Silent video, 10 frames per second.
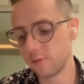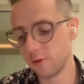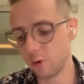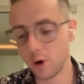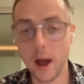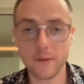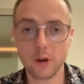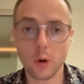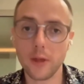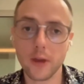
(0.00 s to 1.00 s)
you don't have to
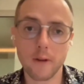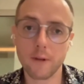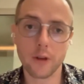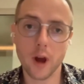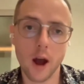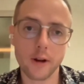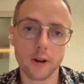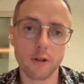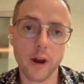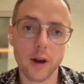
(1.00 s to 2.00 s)
do anything for the
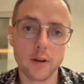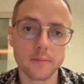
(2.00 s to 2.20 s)
content to rank.